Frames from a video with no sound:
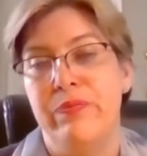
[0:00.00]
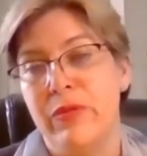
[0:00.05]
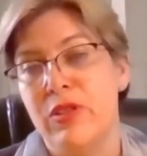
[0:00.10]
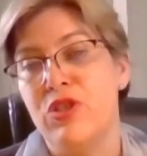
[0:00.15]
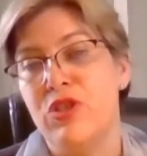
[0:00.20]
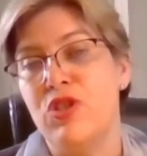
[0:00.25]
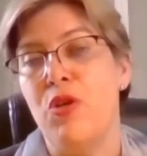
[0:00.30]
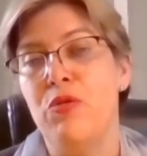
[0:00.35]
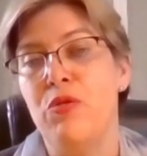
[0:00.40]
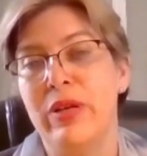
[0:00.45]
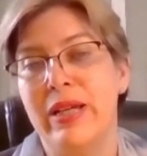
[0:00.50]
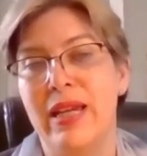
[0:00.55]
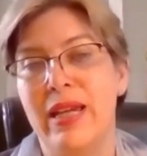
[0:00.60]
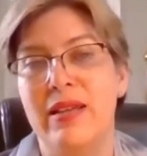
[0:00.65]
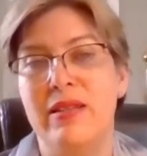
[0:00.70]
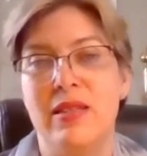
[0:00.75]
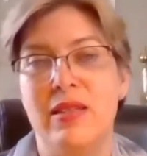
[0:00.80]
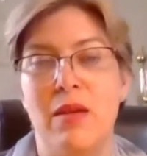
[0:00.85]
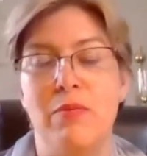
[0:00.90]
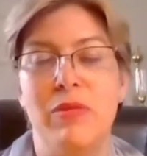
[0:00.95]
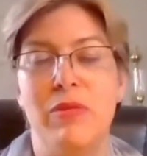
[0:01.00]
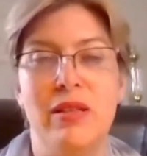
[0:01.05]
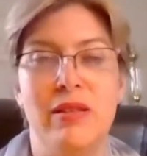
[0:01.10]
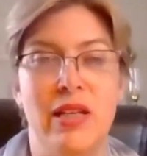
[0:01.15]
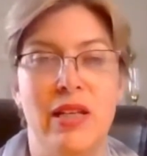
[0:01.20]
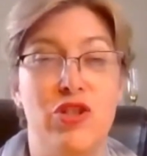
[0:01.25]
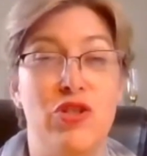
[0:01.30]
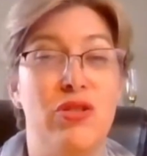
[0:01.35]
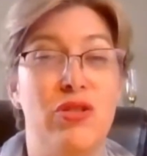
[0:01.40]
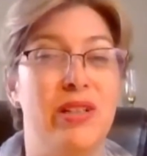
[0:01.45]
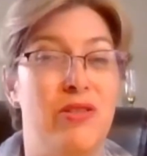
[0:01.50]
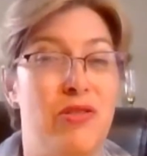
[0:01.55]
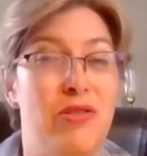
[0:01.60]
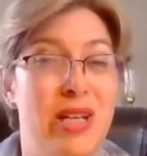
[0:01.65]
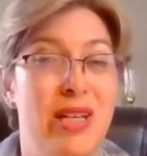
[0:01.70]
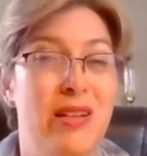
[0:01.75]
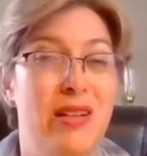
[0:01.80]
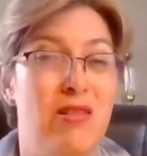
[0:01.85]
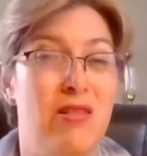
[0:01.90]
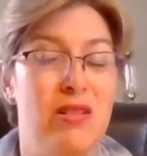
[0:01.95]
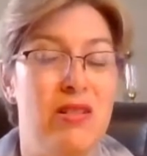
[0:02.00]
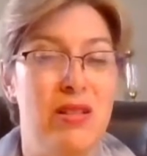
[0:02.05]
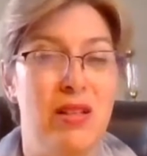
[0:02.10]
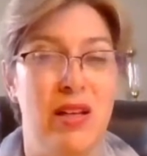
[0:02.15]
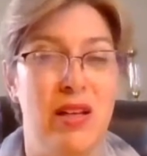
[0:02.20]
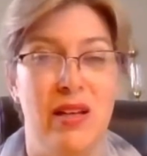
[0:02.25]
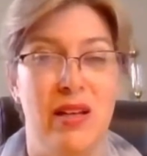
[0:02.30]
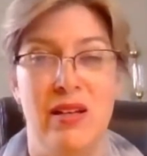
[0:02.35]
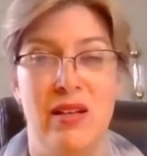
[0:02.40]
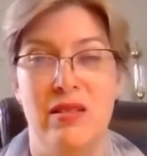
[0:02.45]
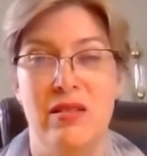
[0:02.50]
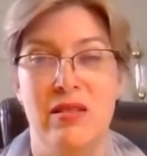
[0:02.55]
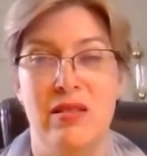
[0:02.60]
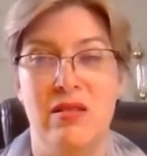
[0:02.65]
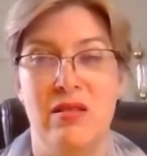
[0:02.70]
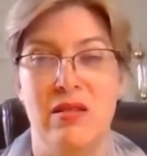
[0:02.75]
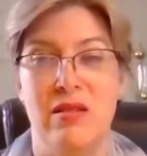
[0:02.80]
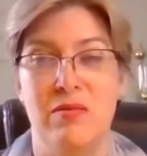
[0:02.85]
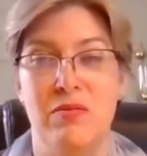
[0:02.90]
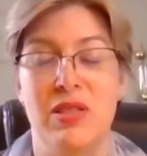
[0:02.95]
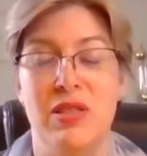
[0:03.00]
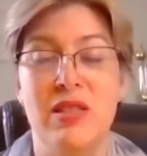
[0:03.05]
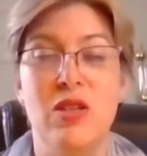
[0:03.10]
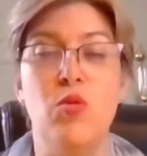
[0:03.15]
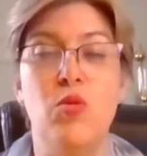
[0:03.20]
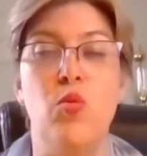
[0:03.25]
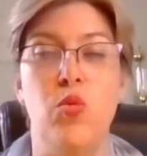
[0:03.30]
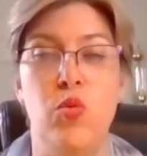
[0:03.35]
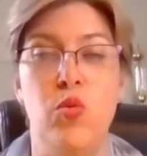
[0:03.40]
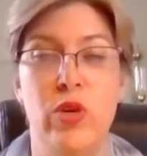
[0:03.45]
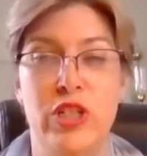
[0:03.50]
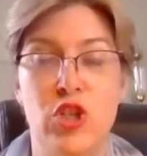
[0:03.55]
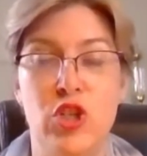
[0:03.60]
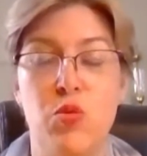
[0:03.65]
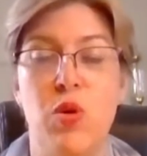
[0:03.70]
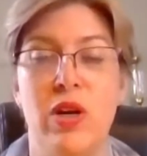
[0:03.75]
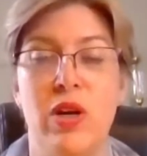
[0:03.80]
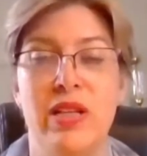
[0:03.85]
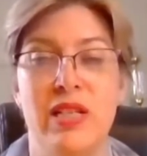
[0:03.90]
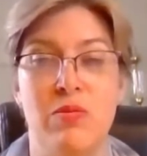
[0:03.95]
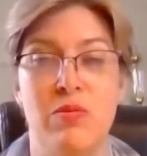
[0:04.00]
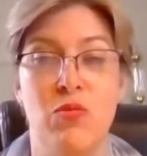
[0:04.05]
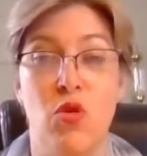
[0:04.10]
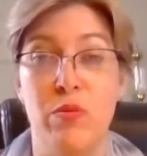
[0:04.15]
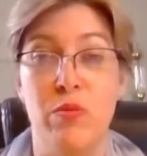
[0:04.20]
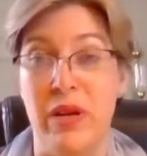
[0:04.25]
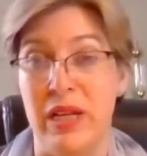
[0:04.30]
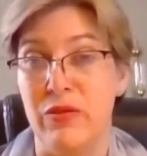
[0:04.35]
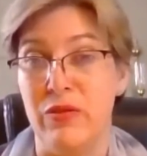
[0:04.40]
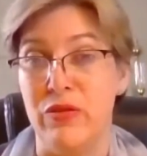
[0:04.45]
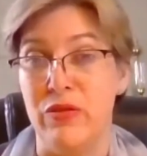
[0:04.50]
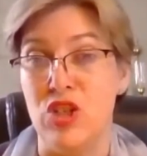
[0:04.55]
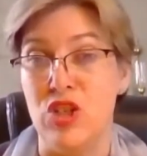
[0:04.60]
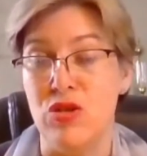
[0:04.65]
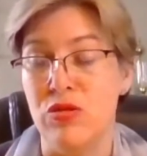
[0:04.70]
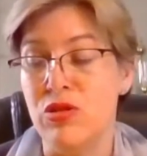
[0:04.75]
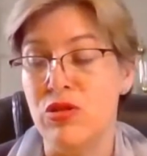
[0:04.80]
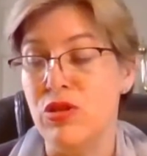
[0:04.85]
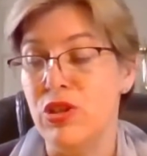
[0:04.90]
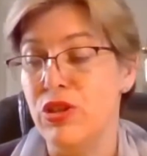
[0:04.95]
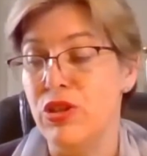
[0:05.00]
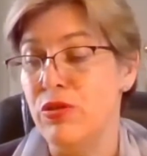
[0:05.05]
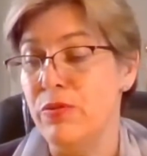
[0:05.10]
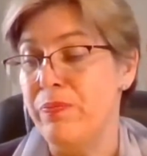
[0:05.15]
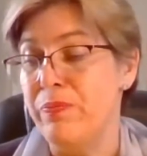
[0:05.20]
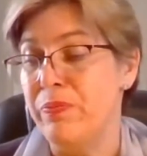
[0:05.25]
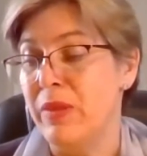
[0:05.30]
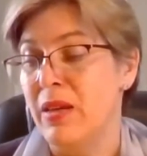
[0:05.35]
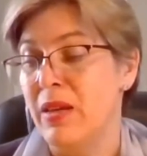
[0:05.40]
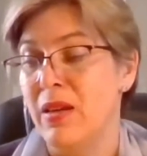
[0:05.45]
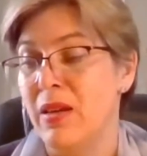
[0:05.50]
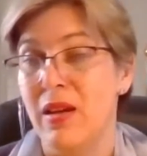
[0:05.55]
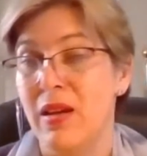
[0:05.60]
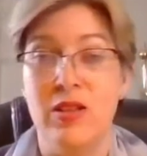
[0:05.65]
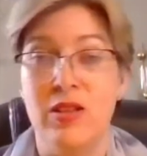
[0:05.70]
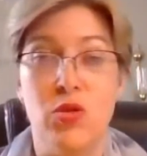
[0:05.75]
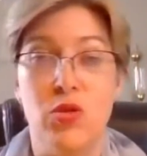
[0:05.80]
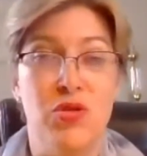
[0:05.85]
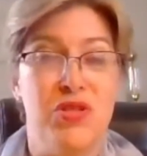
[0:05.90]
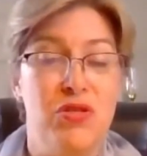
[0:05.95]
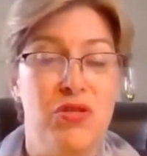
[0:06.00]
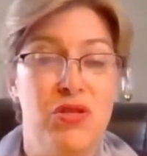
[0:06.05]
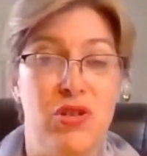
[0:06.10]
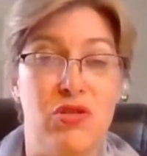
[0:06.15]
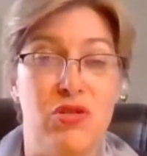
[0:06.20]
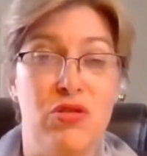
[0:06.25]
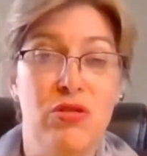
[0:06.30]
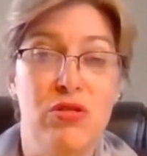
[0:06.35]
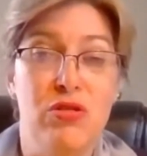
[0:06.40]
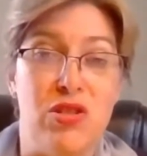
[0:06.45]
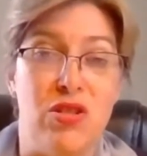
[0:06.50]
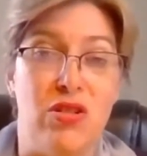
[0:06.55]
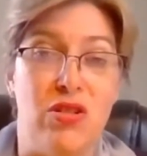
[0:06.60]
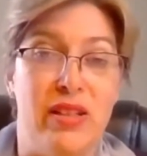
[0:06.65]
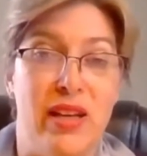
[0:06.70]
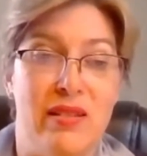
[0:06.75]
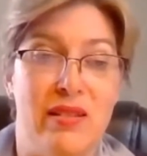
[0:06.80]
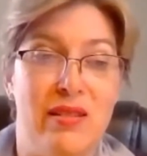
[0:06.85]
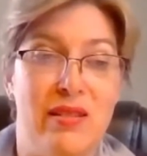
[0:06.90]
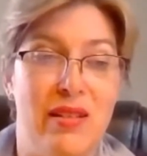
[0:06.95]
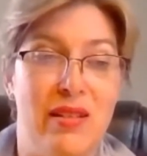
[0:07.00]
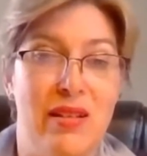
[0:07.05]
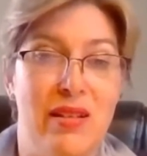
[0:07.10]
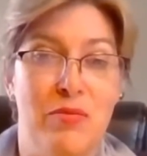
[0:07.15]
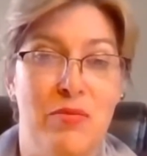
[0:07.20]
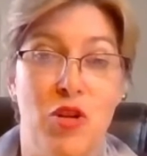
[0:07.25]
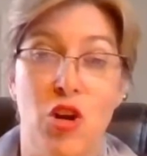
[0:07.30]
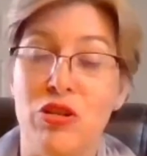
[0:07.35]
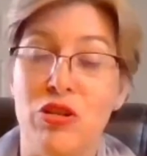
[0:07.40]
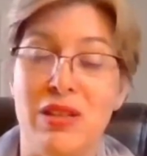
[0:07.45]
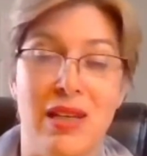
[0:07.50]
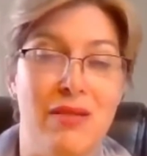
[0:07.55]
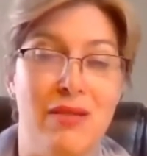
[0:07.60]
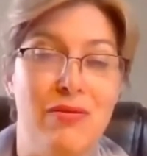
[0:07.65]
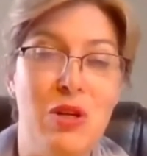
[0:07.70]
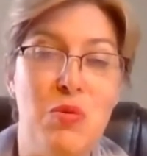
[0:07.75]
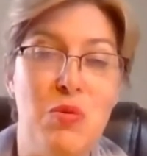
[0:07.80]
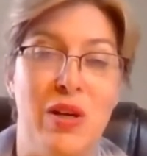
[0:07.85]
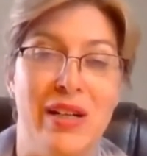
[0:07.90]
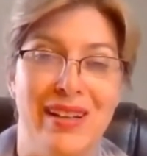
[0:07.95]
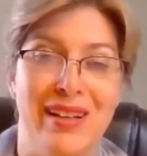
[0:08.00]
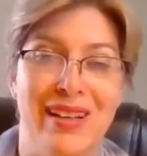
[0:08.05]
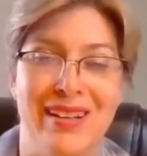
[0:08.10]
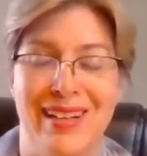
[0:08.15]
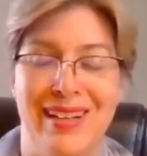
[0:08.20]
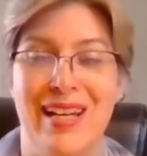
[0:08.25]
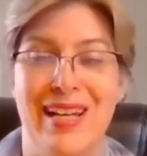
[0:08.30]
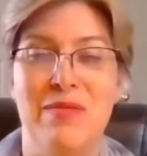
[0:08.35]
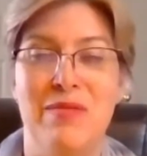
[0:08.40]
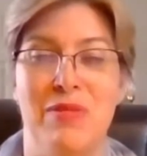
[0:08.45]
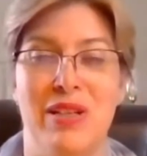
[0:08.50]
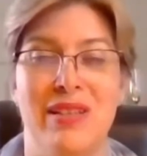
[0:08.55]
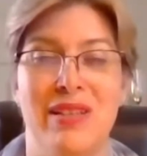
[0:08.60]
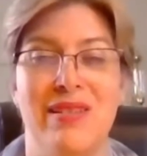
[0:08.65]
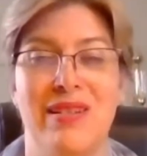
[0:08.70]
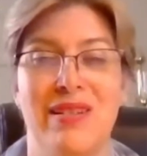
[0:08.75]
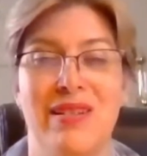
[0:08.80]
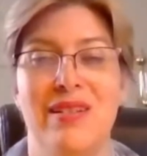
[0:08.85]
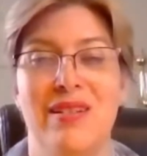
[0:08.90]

So again, something that you can read on and see which one is more beneficial to you. And also the rules on that. Not everyone can claim it.